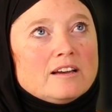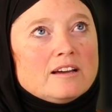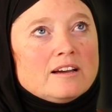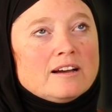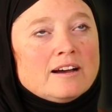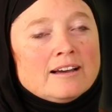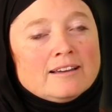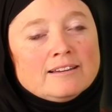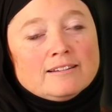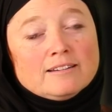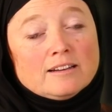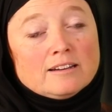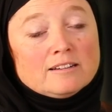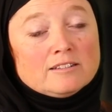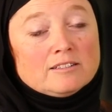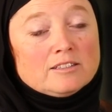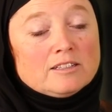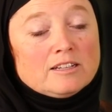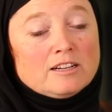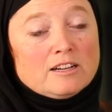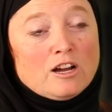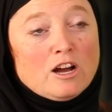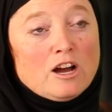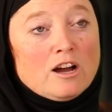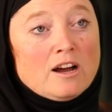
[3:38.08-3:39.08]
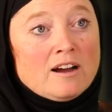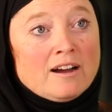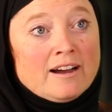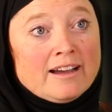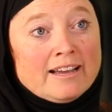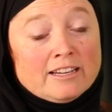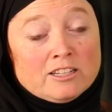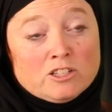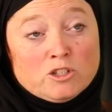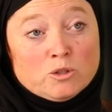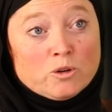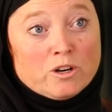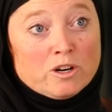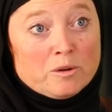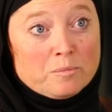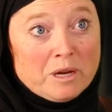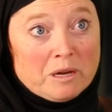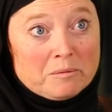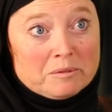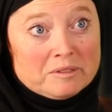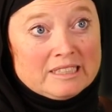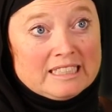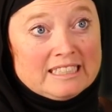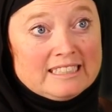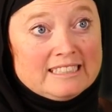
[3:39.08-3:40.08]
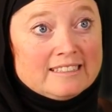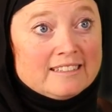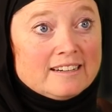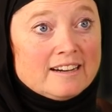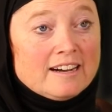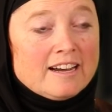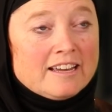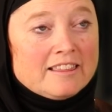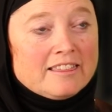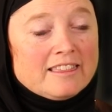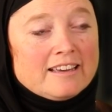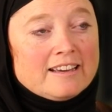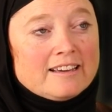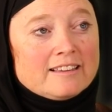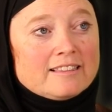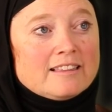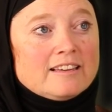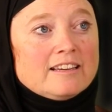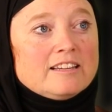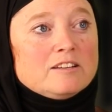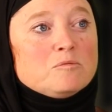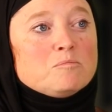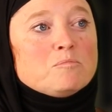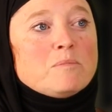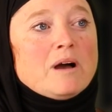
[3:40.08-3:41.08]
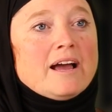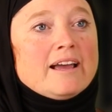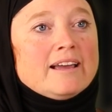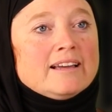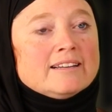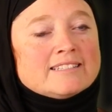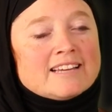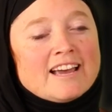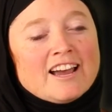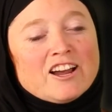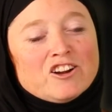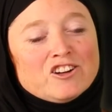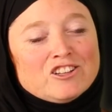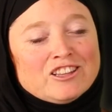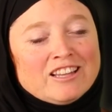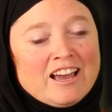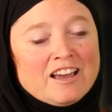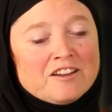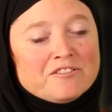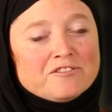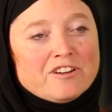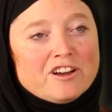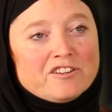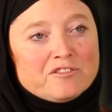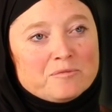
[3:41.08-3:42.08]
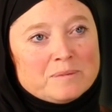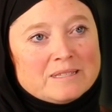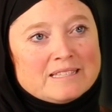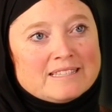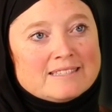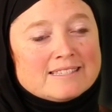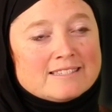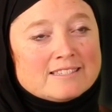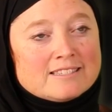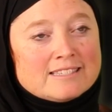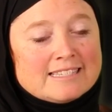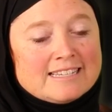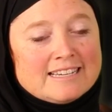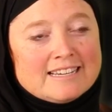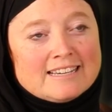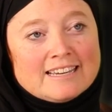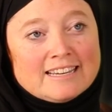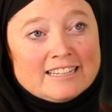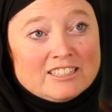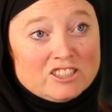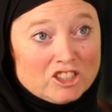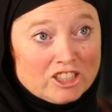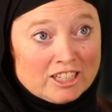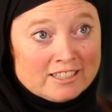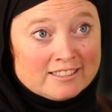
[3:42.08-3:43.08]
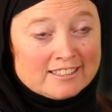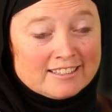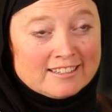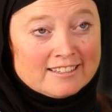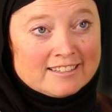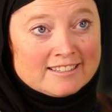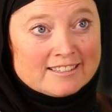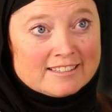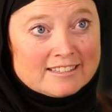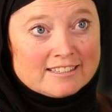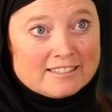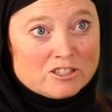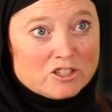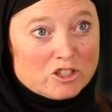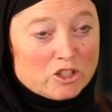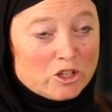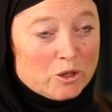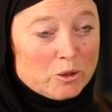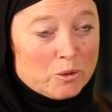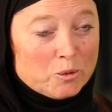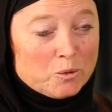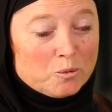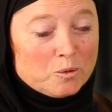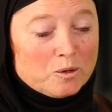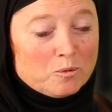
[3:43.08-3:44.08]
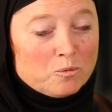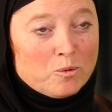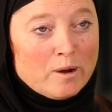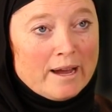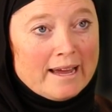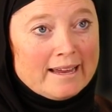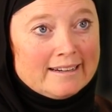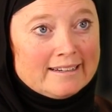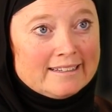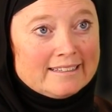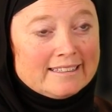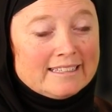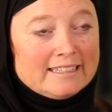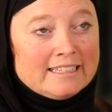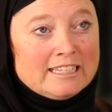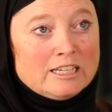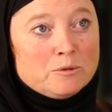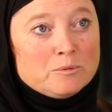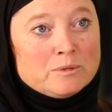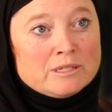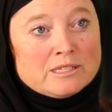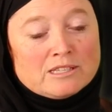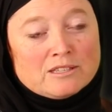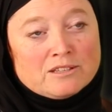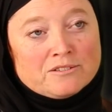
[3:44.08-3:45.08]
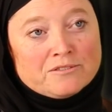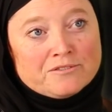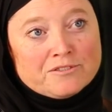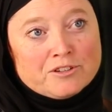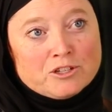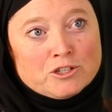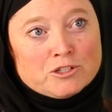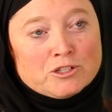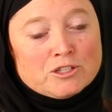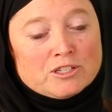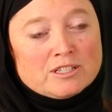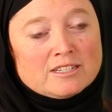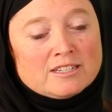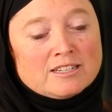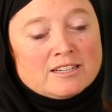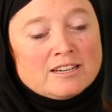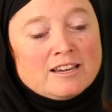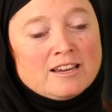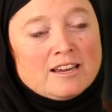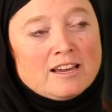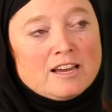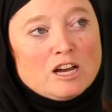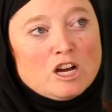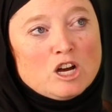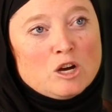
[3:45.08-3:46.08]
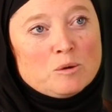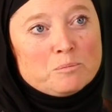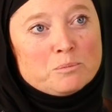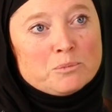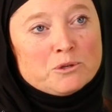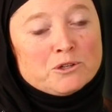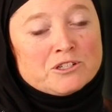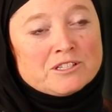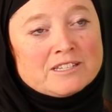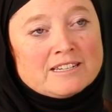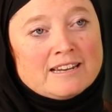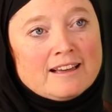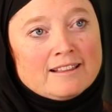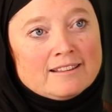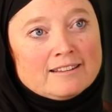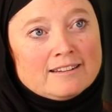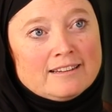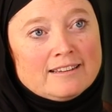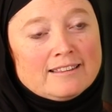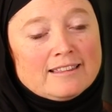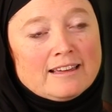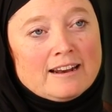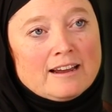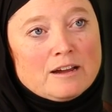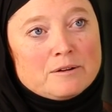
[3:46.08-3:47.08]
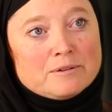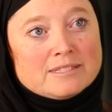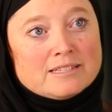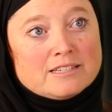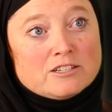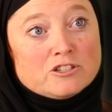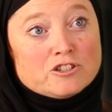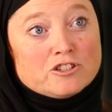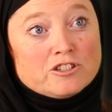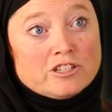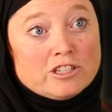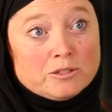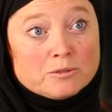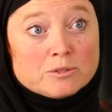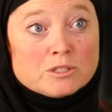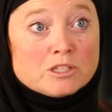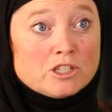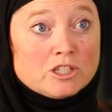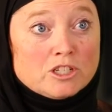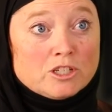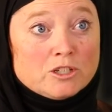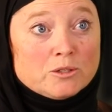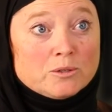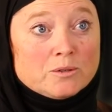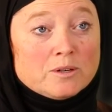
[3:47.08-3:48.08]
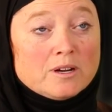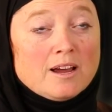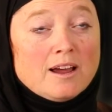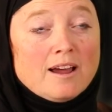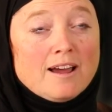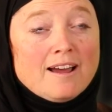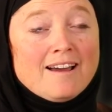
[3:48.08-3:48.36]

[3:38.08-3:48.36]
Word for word: I, I adore Imam Ali. I think that my entire life I've been seeking justice, and so when he was the first um, personality that I was introduced to,